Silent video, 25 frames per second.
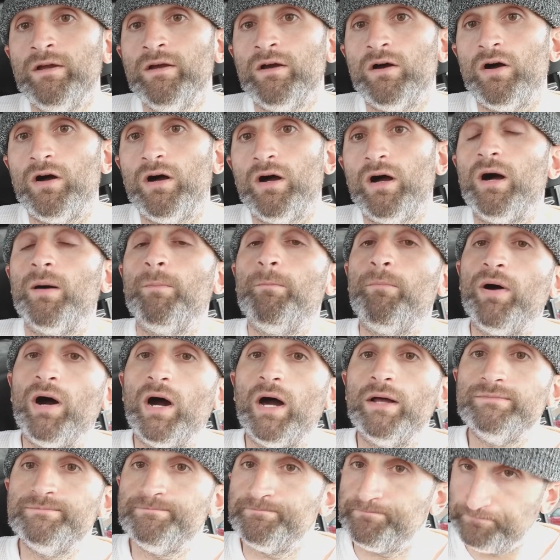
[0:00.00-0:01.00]
Uh,
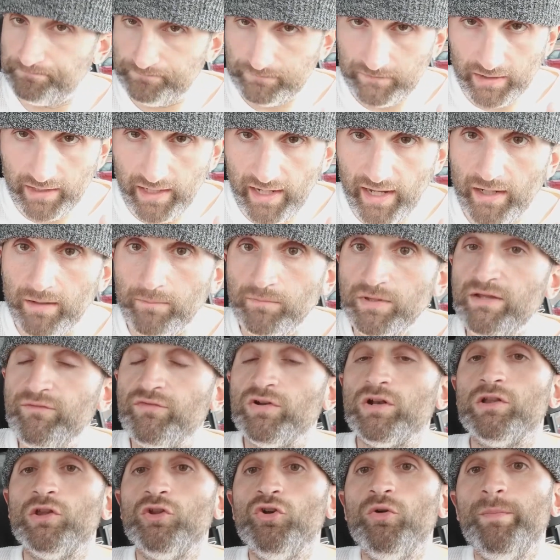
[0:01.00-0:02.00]
but again, I'm leaving
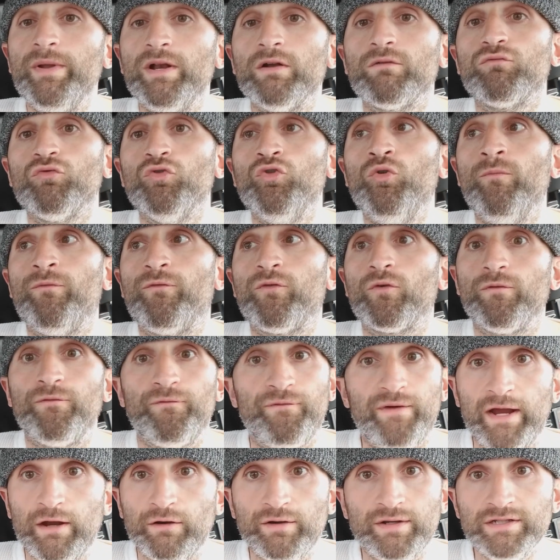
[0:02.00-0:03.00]
a little bit of room for
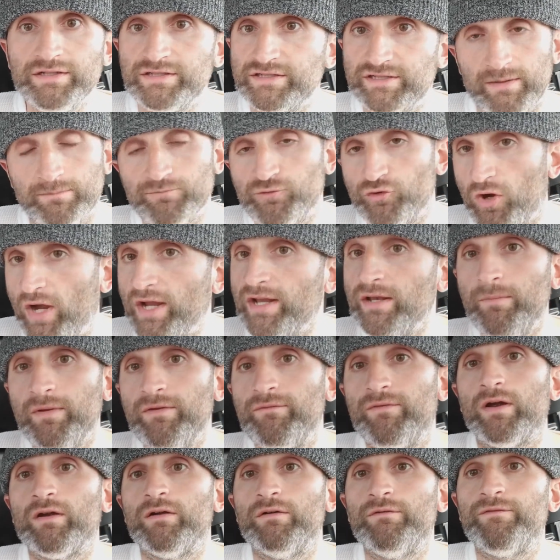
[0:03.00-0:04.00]
fairness. I'm trying to be
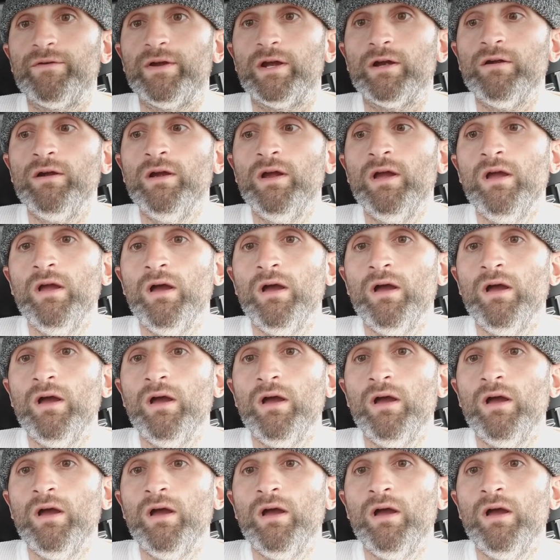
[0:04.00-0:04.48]
very fair.